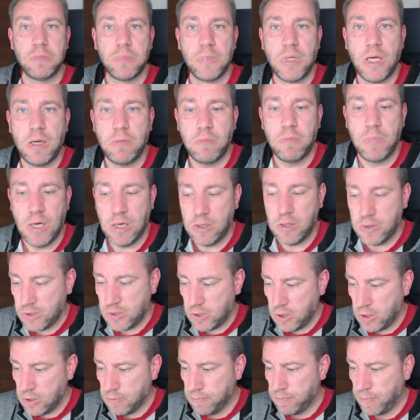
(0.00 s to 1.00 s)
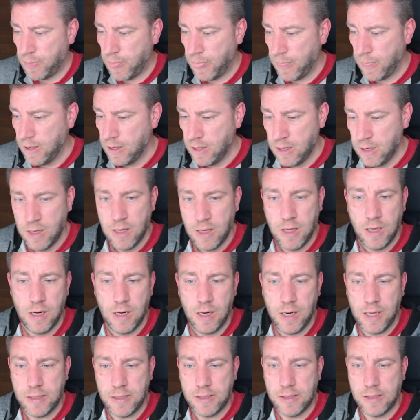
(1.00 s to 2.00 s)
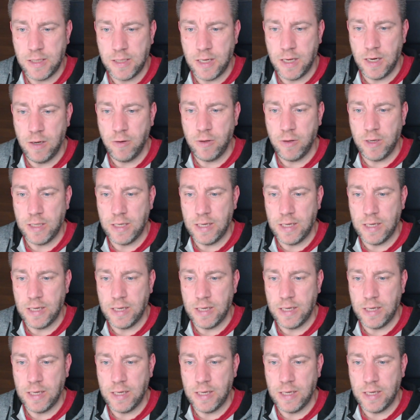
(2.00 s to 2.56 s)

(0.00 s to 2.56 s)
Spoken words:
Yeah, it looks good. Let's look at the